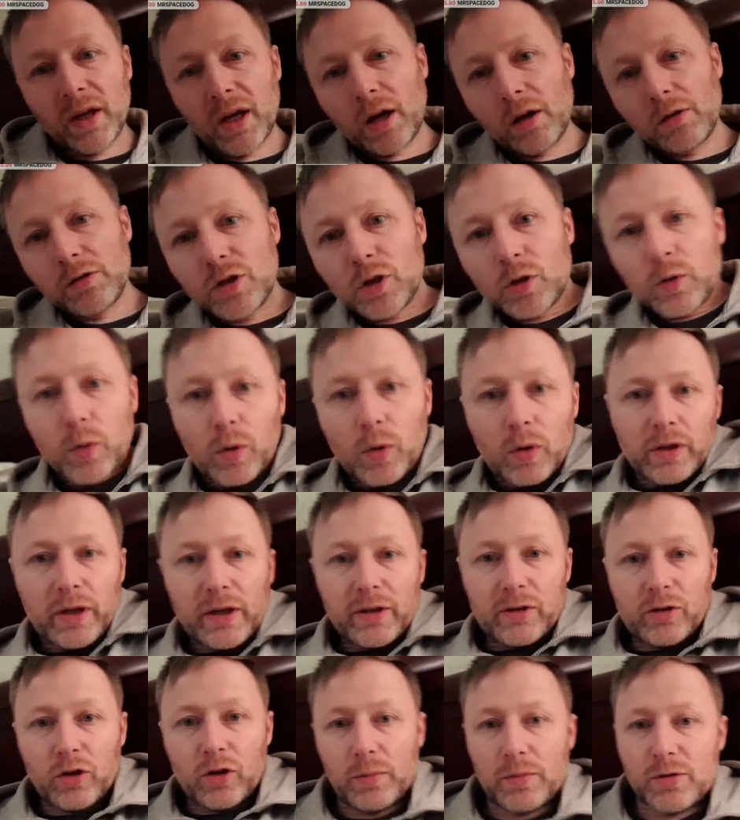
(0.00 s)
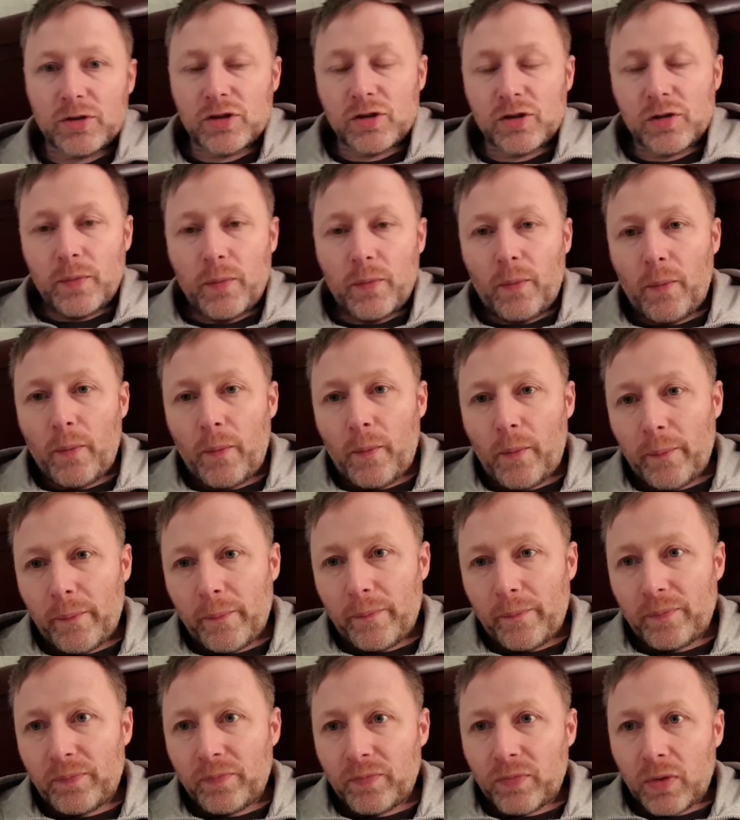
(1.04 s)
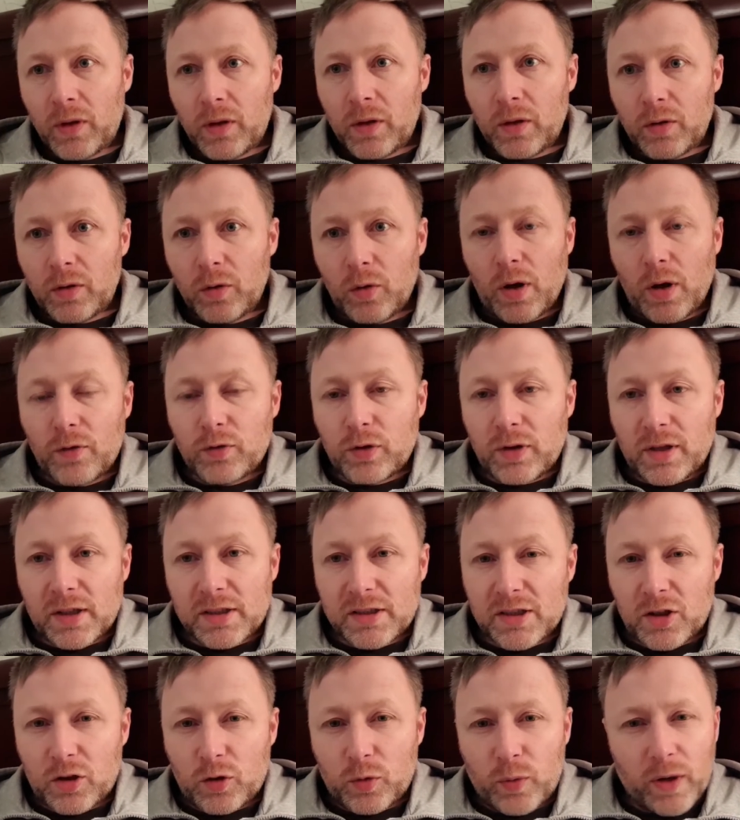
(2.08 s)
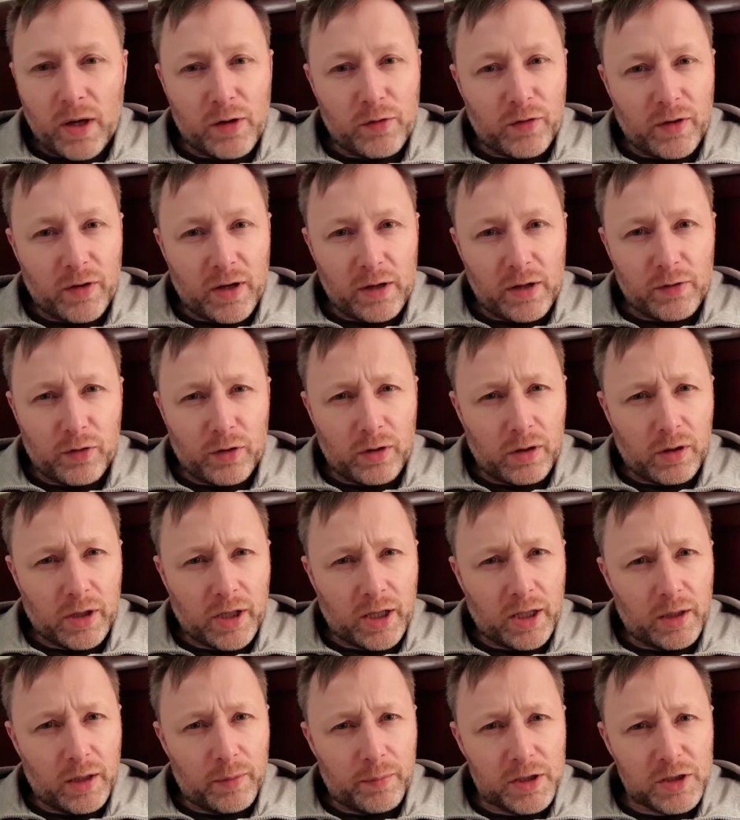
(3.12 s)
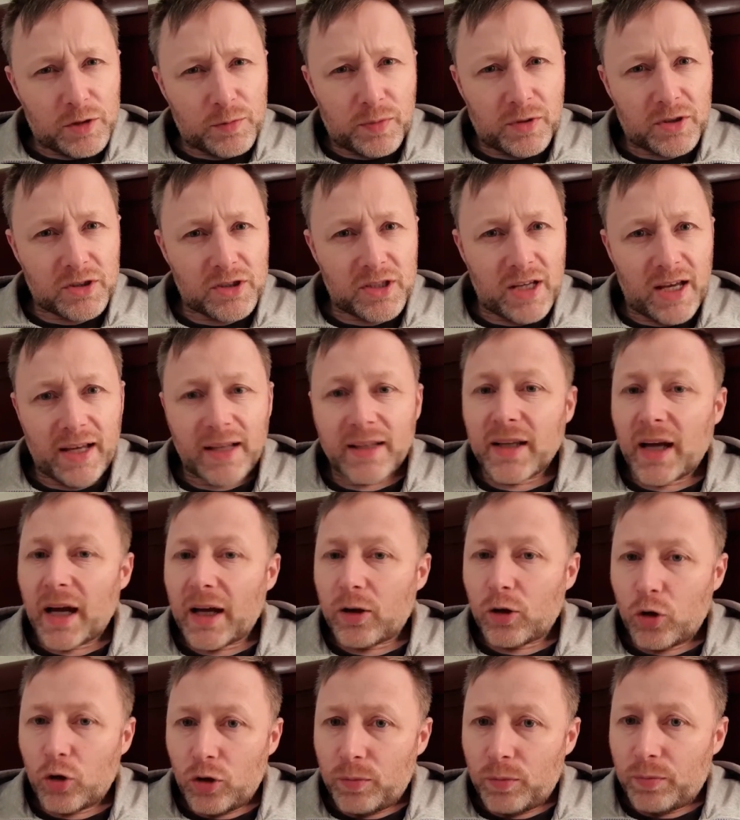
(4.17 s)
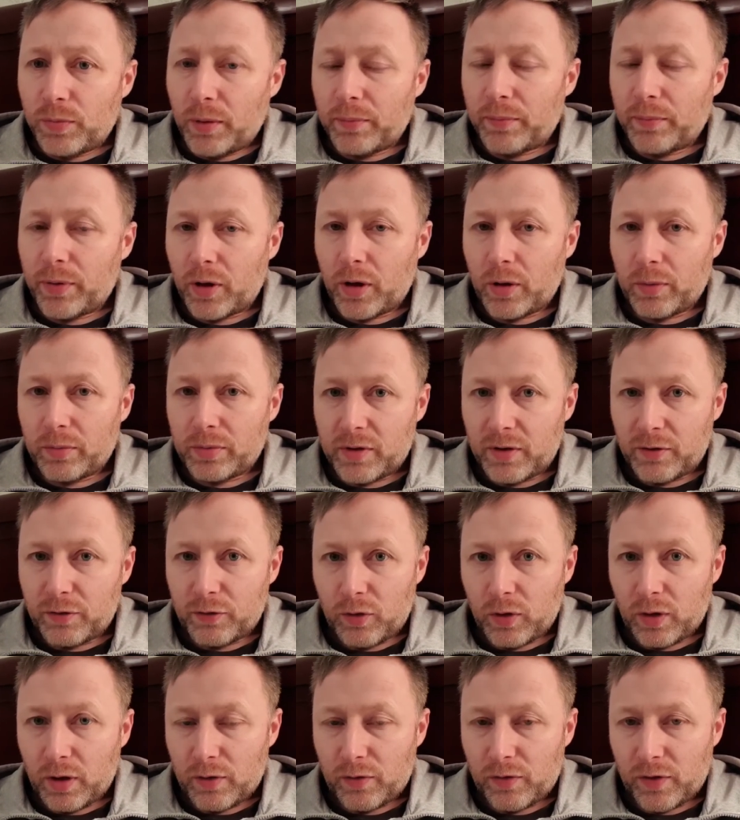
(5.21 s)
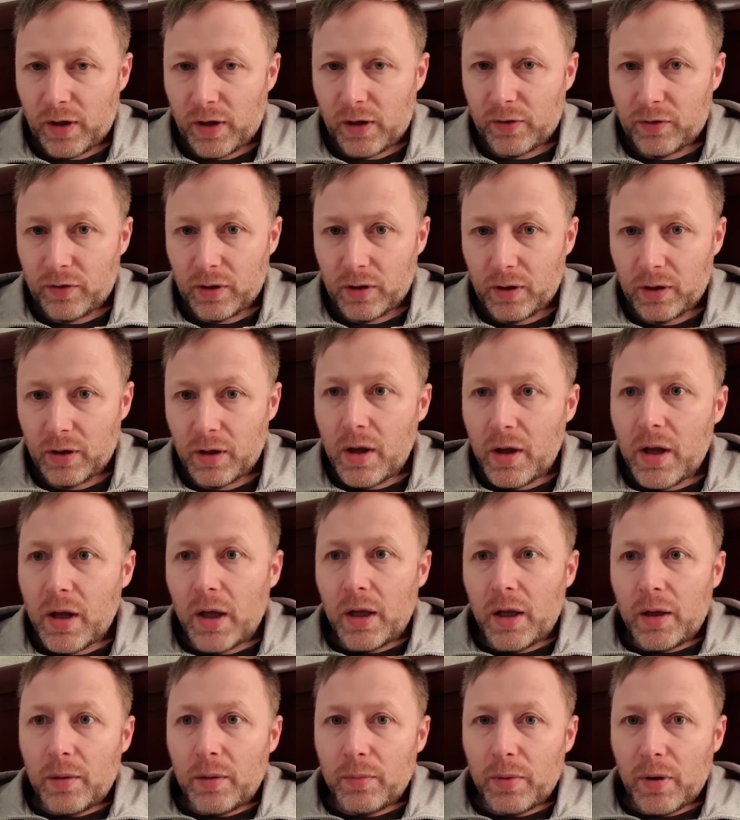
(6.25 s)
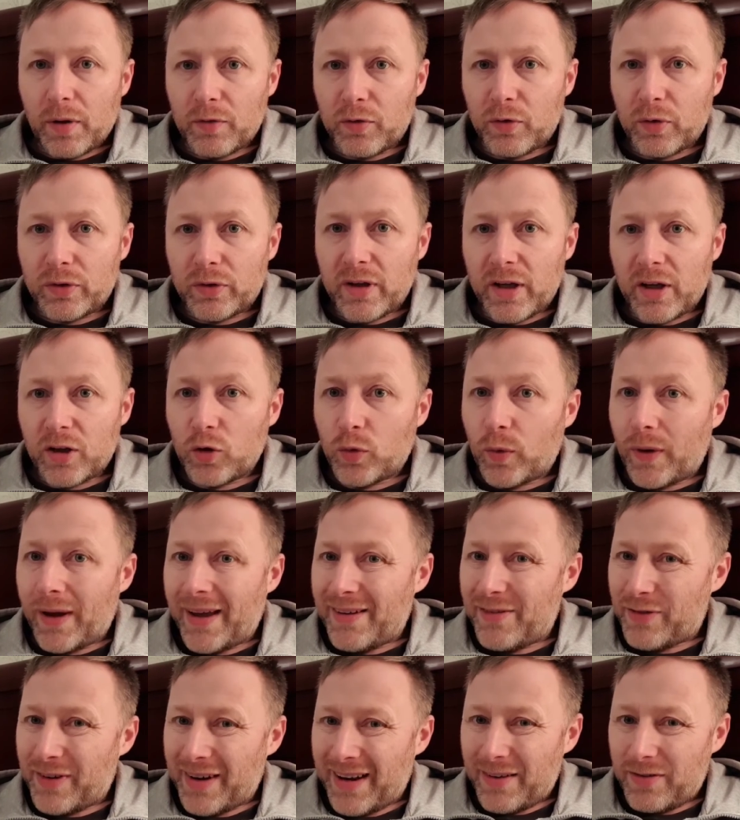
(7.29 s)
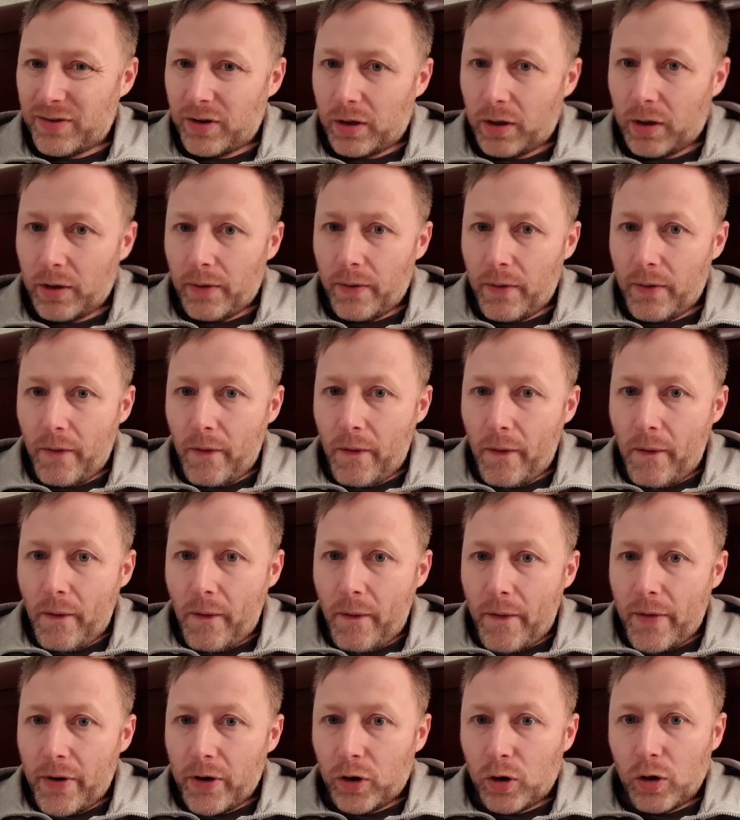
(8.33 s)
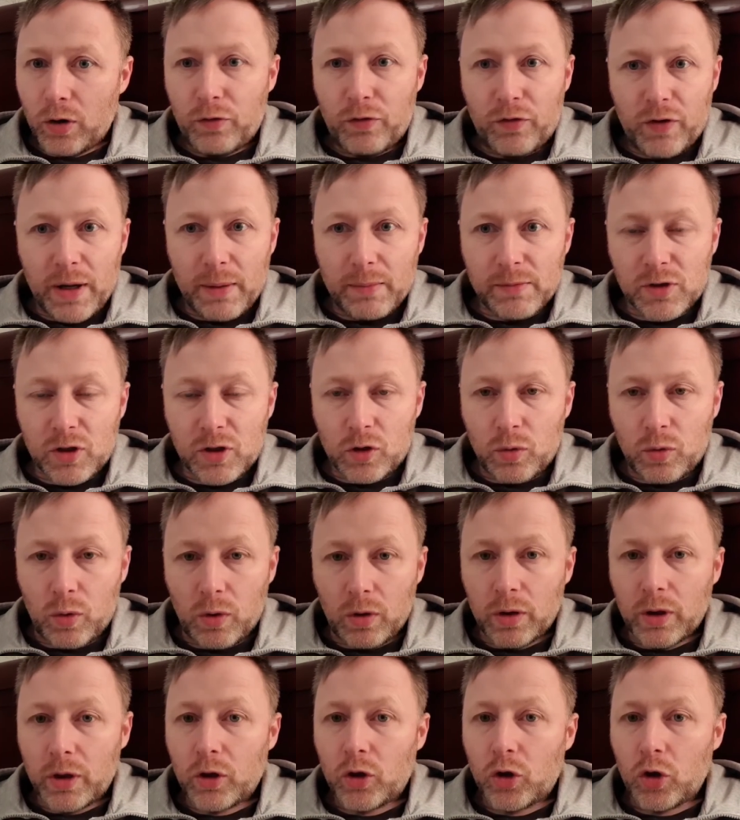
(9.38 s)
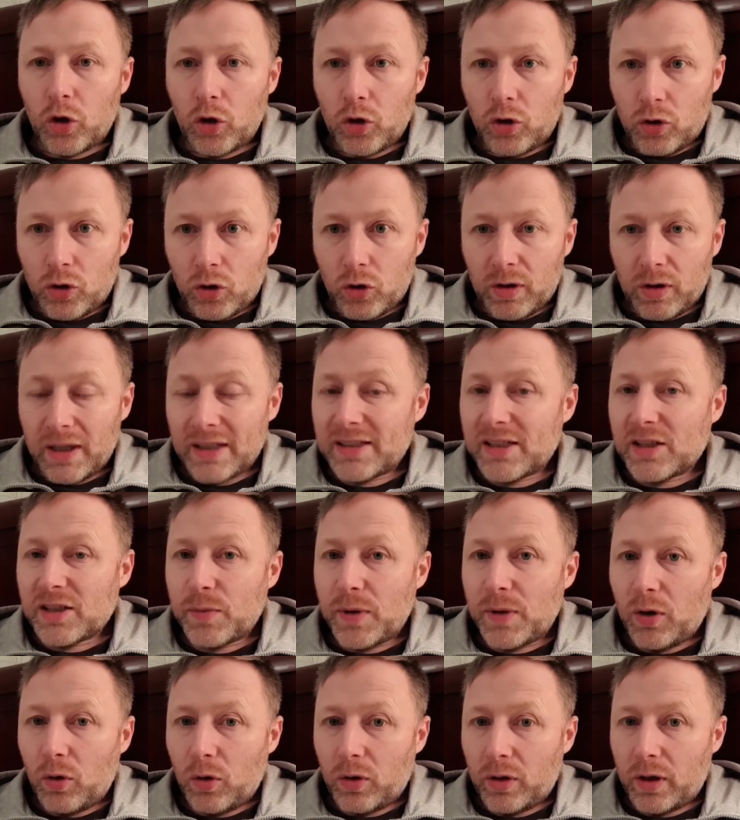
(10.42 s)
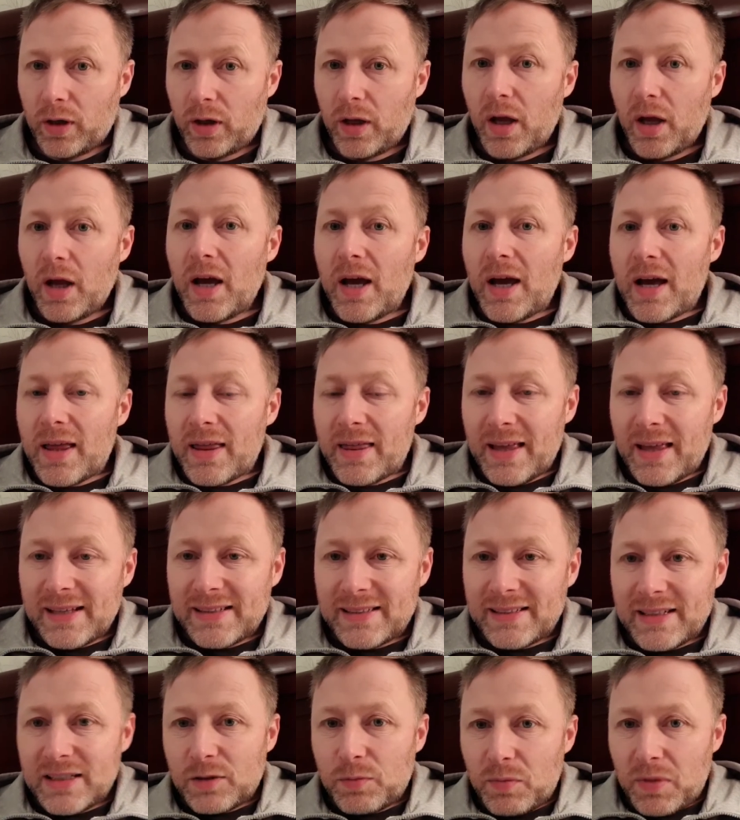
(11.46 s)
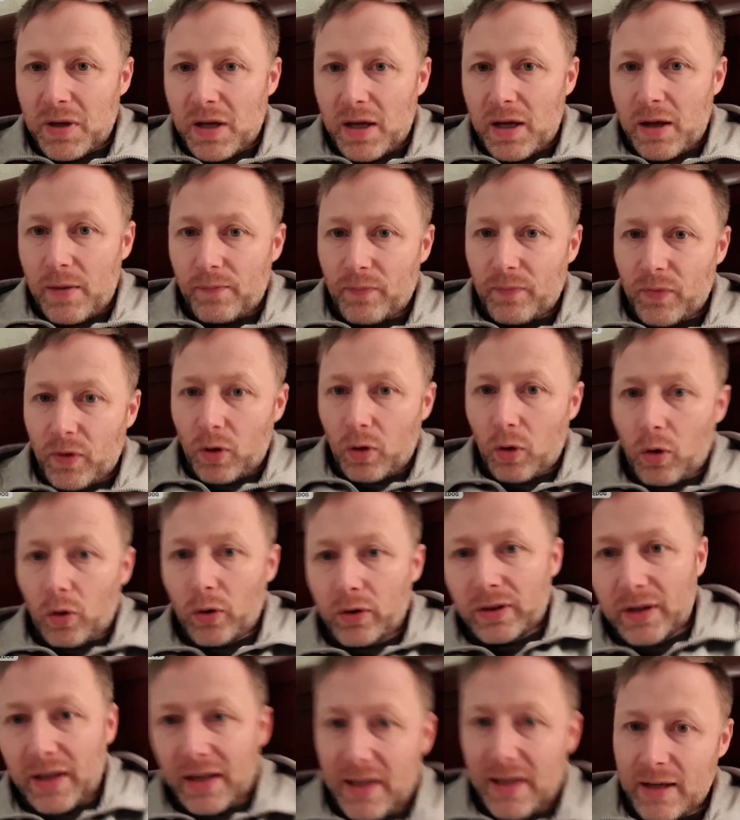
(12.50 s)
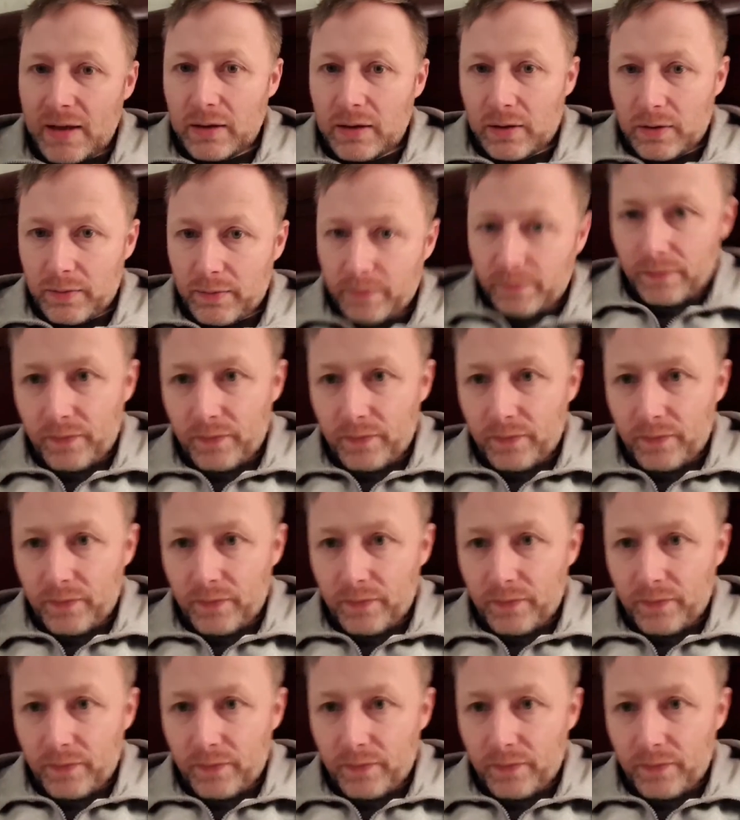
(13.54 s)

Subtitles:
How's the quality, Trips? Now I've got this at 2500 kilobits per second. I could bump it up to 4500, but I've got it at 2500. Good frames and quality, good. And this is me holding it. This is me holding it here.